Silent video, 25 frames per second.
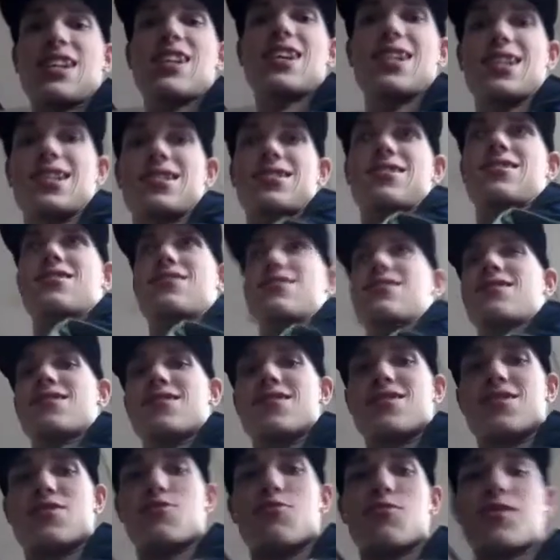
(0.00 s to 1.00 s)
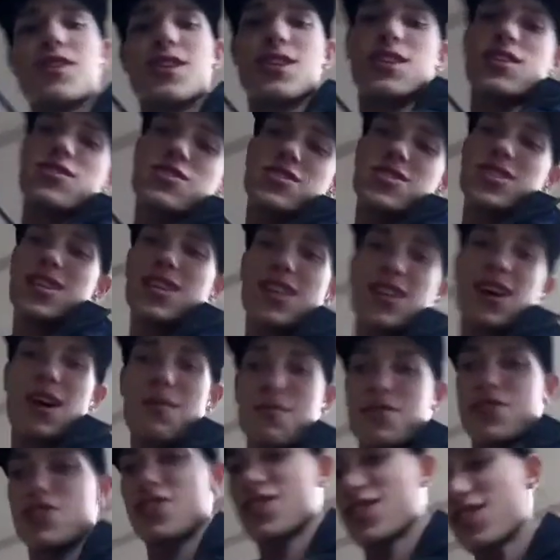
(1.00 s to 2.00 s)
Oh my god. So we're
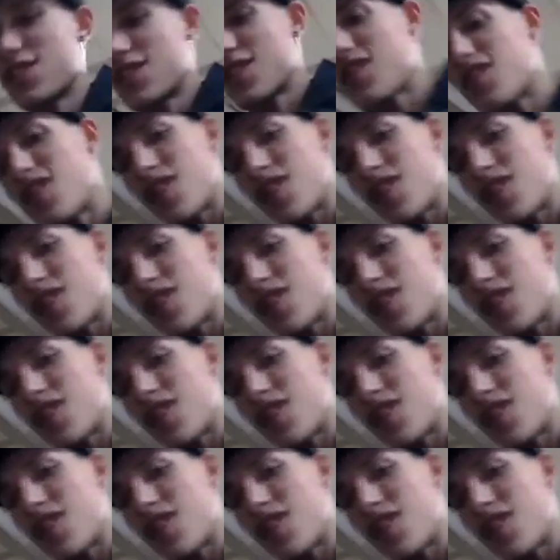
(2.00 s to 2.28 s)
gonna go see how